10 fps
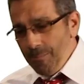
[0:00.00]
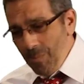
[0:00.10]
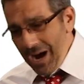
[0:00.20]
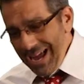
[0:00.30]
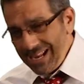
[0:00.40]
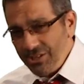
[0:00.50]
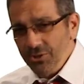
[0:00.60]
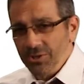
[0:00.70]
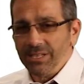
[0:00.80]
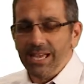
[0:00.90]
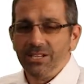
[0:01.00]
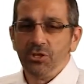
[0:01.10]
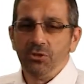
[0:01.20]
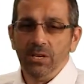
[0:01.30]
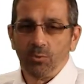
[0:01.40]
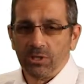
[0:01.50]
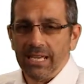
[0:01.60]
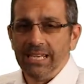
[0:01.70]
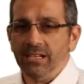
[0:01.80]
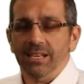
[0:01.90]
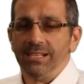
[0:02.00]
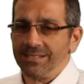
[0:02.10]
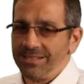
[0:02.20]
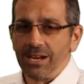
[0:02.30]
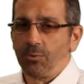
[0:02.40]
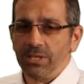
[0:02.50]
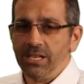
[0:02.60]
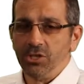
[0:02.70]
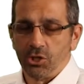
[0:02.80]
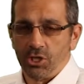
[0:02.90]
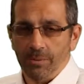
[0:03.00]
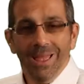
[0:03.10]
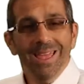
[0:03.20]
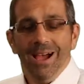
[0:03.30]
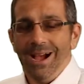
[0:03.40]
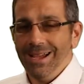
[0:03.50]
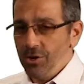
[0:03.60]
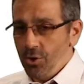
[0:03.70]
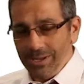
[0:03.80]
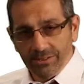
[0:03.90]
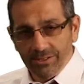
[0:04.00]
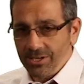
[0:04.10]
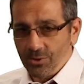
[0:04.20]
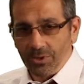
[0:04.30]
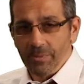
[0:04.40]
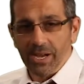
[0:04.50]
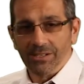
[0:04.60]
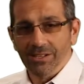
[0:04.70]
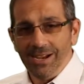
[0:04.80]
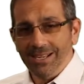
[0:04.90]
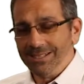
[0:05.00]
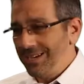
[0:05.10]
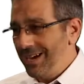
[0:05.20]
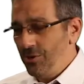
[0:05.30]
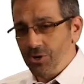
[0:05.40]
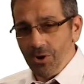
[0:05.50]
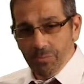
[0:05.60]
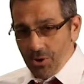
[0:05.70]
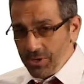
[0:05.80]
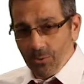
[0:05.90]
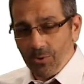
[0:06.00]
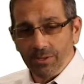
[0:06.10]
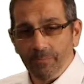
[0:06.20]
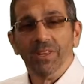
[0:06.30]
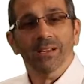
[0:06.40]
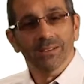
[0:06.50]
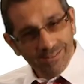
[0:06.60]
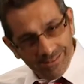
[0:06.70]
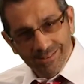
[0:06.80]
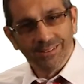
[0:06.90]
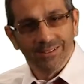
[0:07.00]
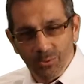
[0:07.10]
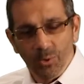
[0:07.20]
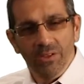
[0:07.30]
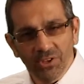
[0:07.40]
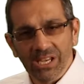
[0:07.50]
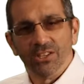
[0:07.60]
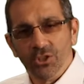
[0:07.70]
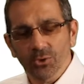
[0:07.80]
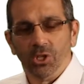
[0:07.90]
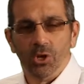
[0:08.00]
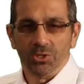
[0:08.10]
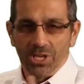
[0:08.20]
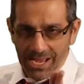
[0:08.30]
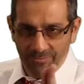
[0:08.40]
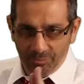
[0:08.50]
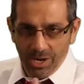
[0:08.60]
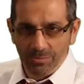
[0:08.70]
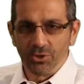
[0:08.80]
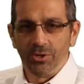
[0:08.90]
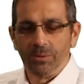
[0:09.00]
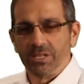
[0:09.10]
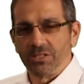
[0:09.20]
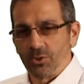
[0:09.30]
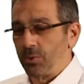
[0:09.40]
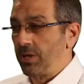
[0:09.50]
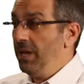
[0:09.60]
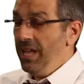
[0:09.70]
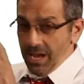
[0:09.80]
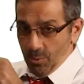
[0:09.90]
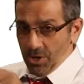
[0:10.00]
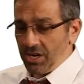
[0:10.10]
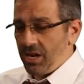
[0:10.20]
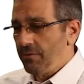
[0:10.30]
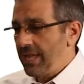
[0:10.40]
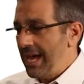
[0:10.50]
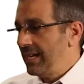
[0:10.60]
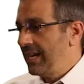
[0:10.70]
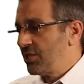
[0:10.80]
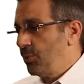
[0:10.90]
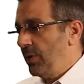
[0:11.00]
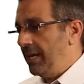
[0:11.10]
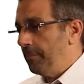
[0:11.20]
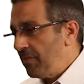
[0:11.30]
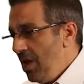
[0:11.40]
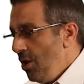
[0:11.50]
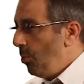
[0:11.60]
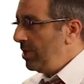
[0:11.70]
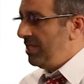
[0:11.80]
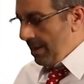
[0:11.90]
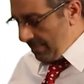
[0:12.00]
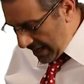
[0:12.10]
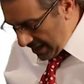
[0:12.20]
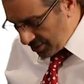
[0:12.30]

My attitude on that is you need relatedness, not a relationship. I don't go out to dinner with my clients. I don't go boating with them. If you get too close, I have problems doing business with them, and we're going to cover that next week. What time of day